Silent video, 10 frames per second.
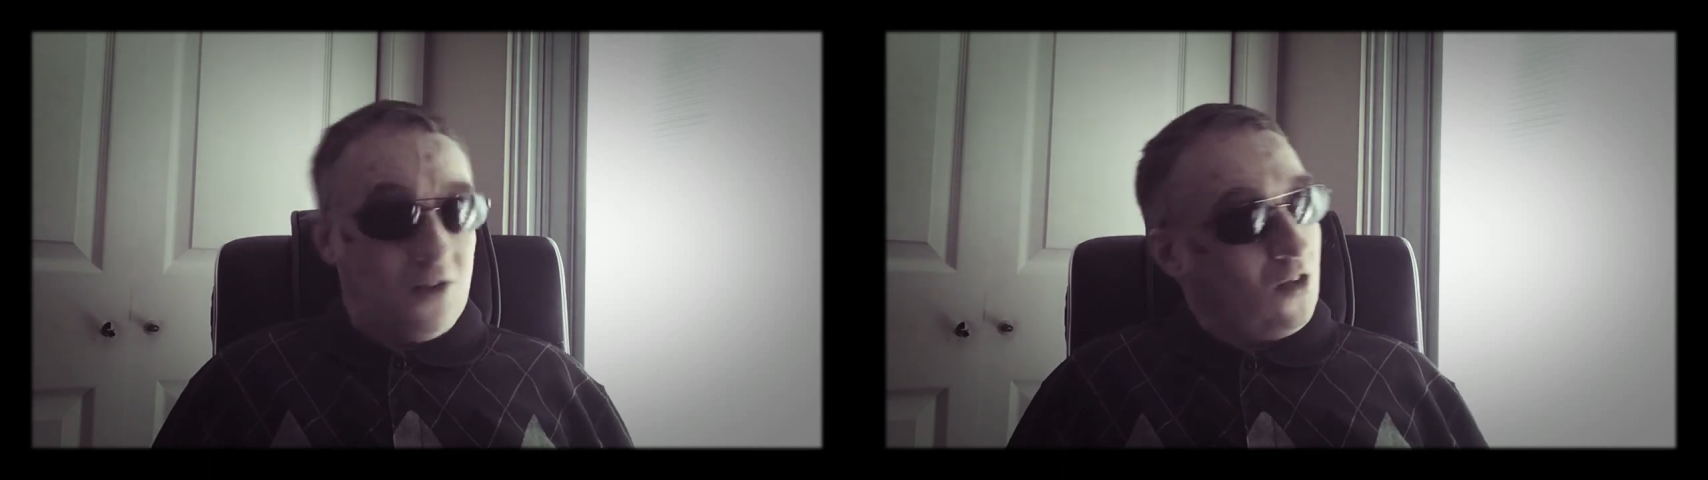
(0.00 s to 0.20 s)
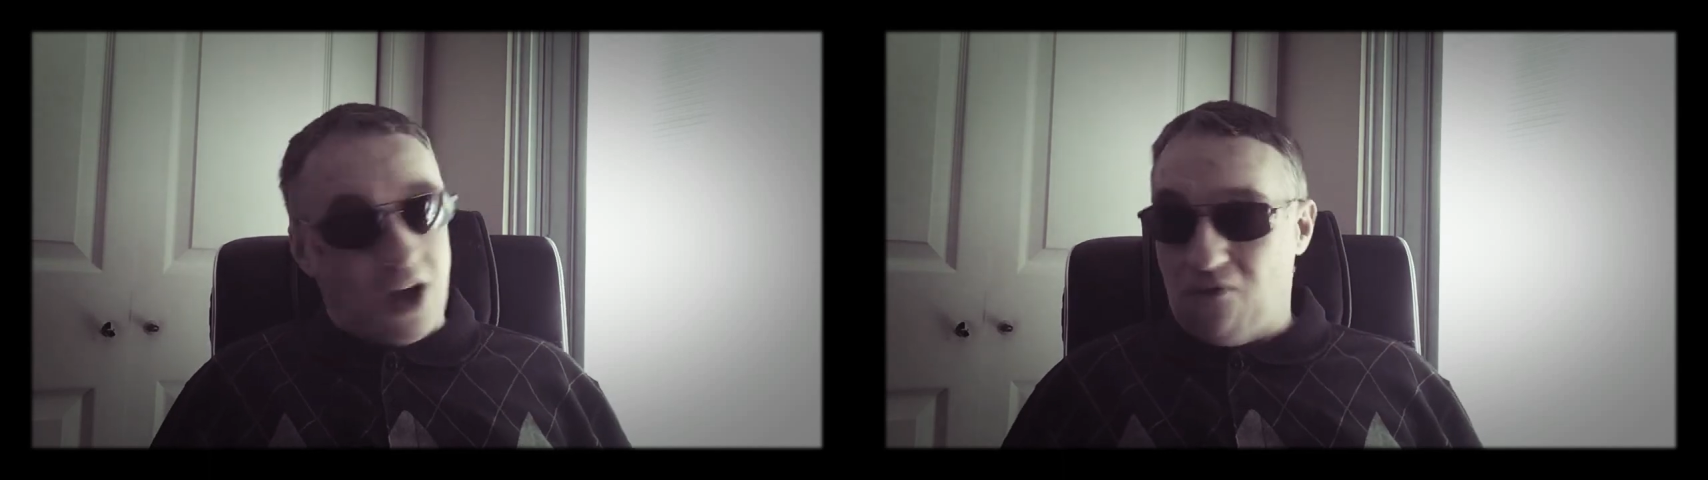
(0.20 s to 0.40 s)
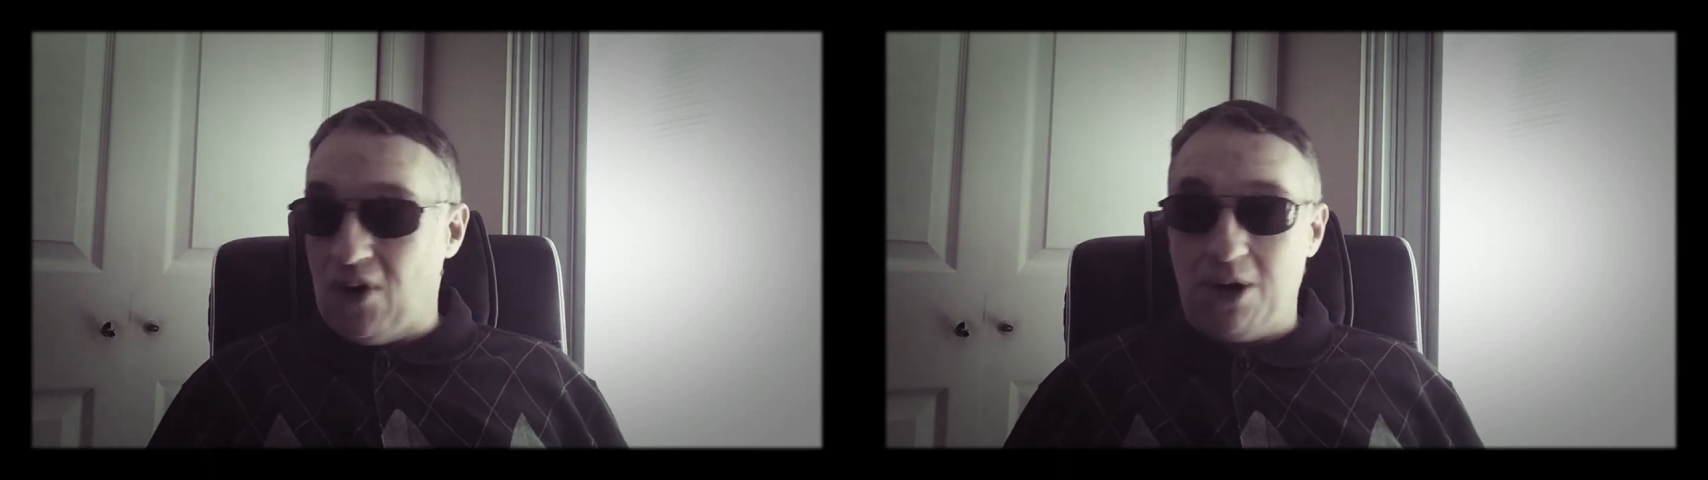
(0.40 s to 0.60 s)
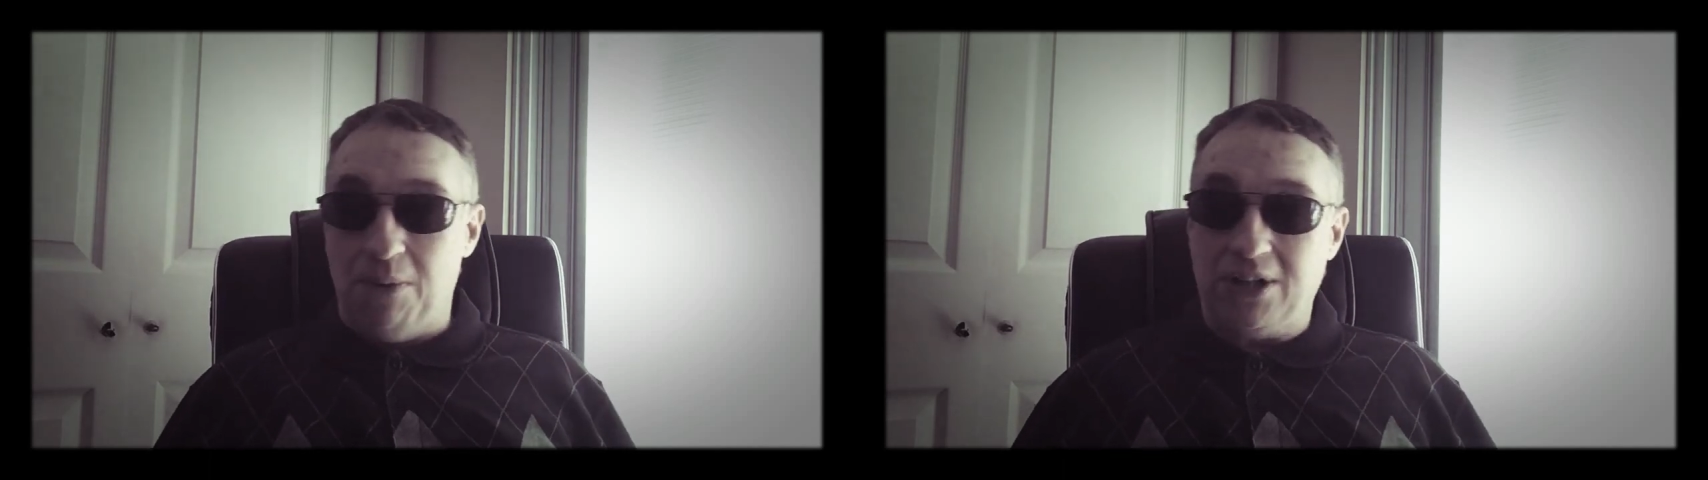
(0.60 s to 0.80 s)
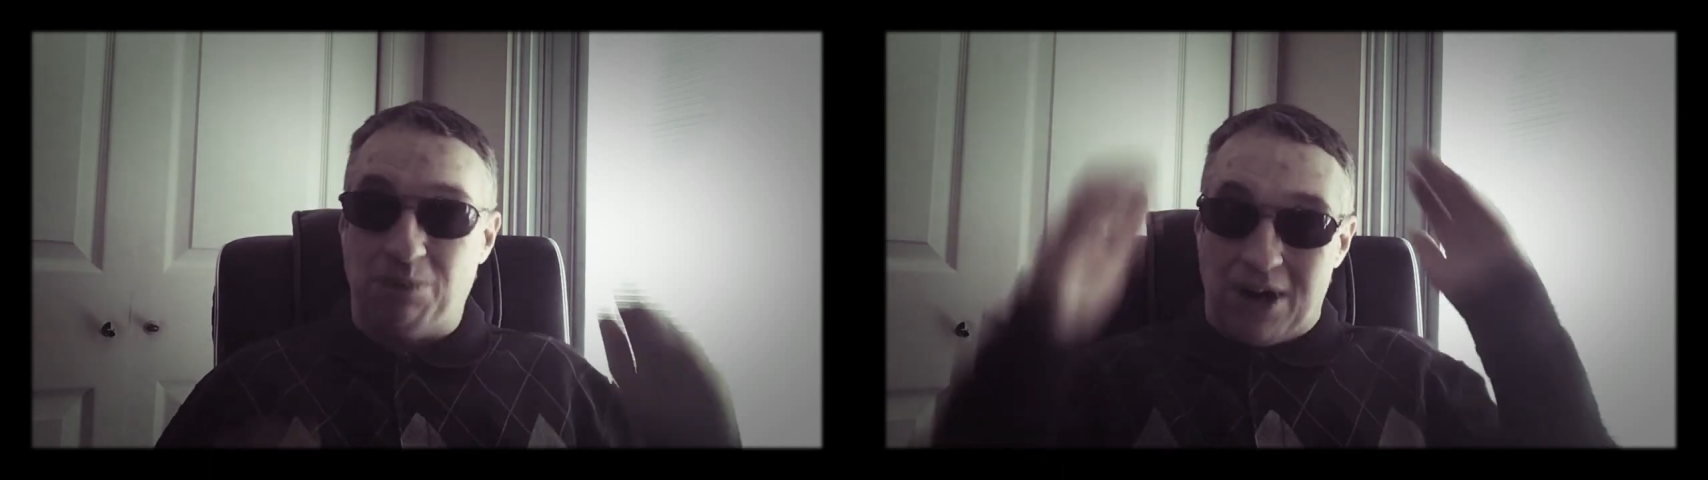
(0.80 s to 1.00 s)
Uh, very
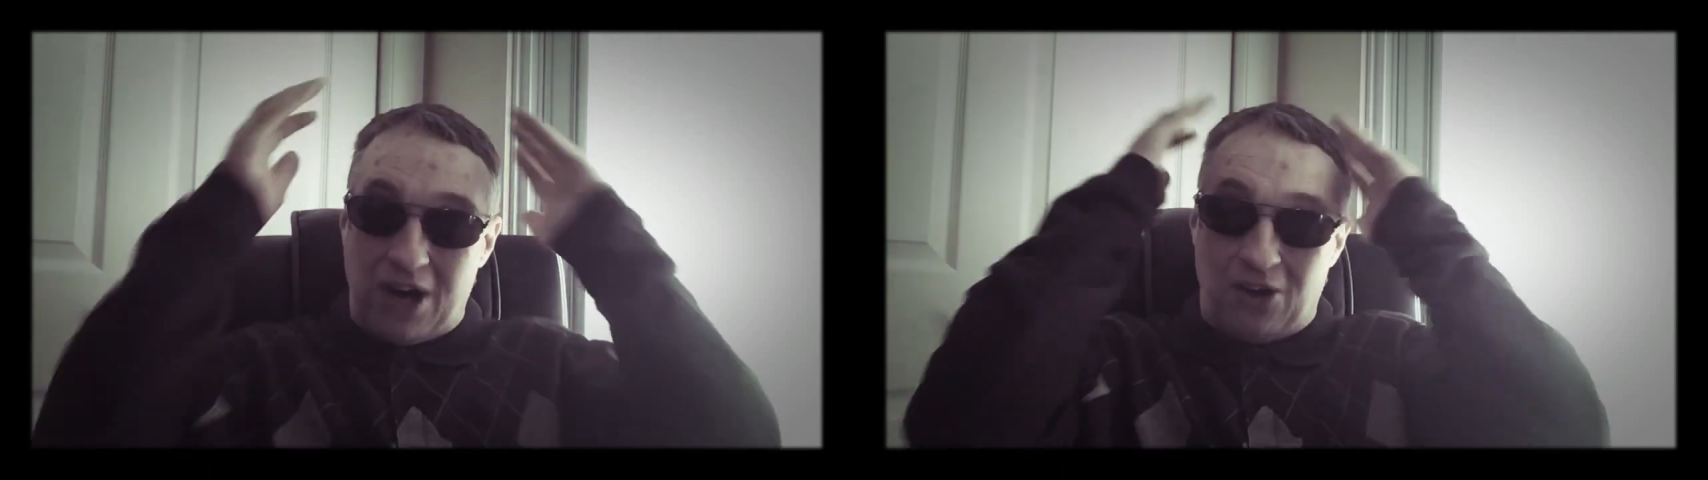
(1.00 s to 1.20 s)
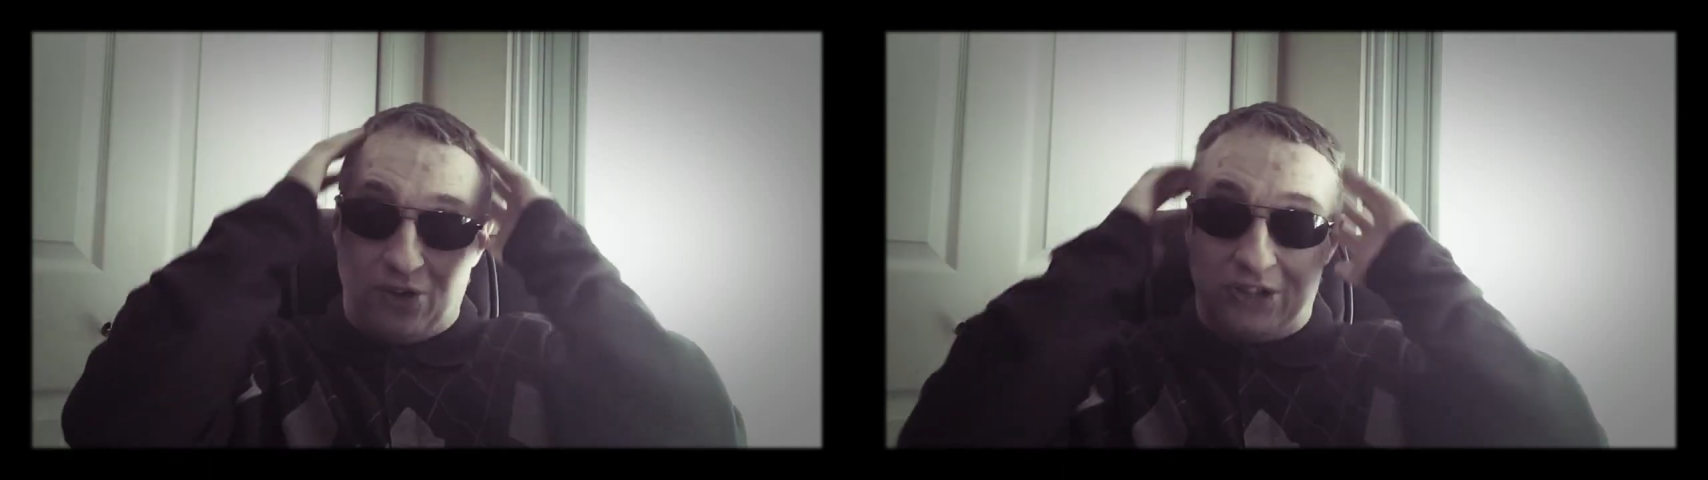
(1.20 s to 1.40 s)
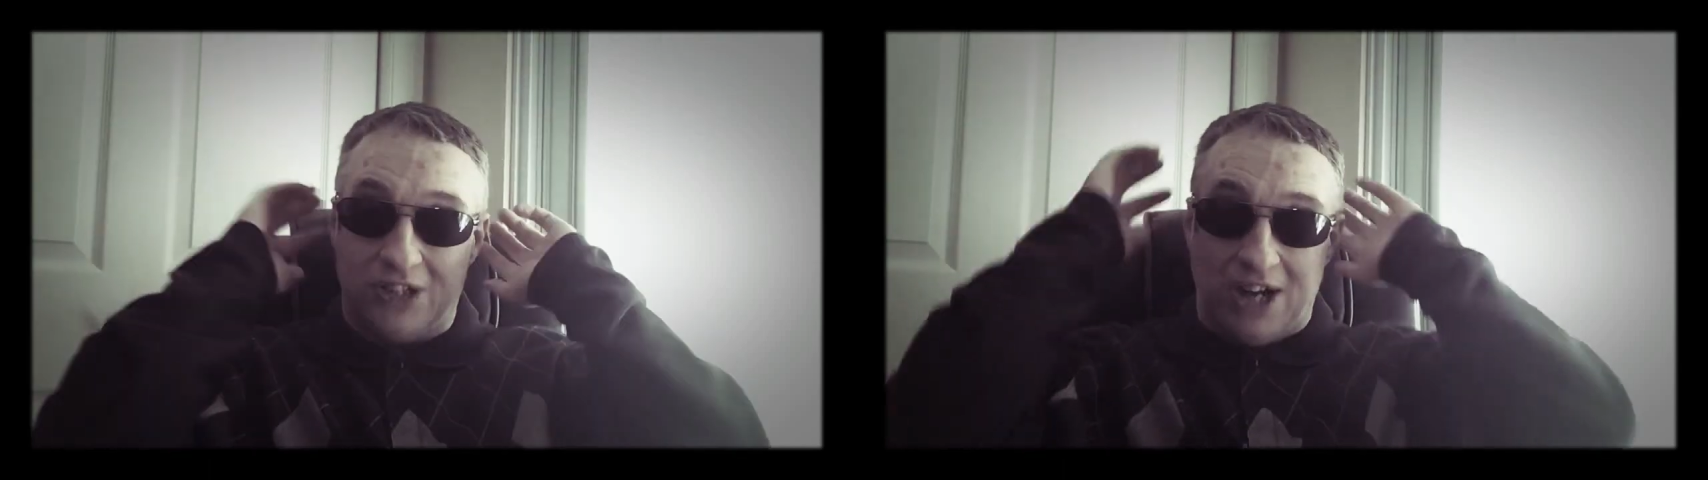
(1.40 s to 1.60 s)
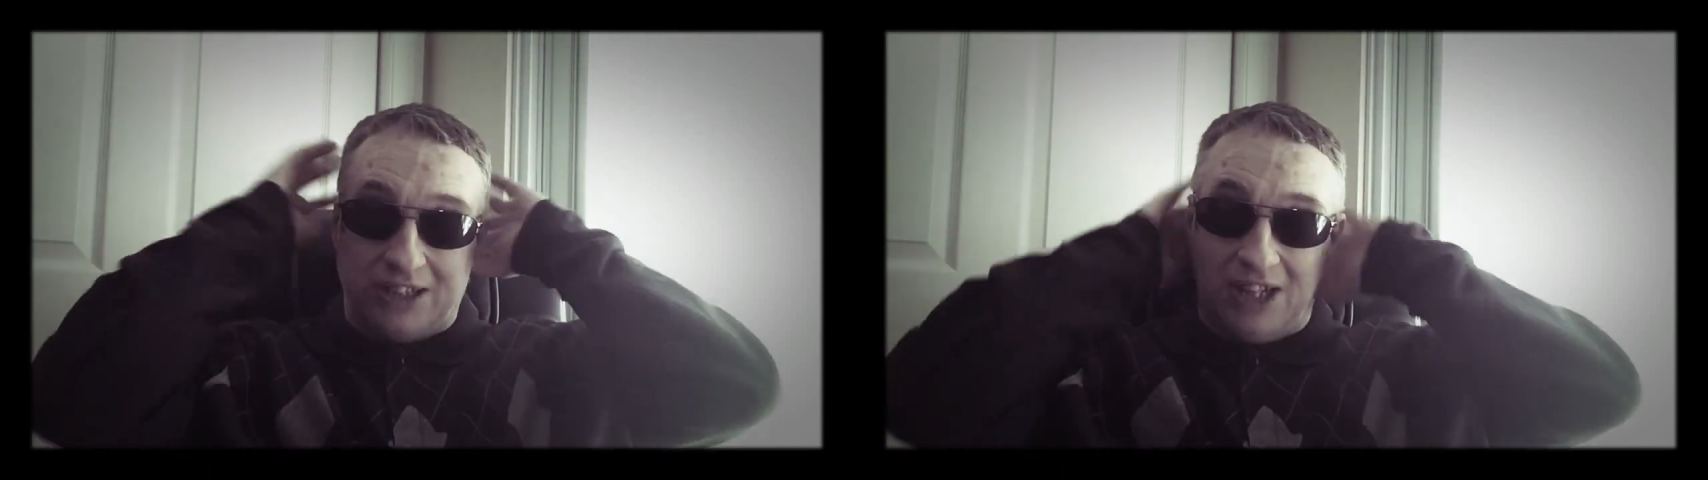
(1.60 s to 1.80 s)
much. My hair looks nice.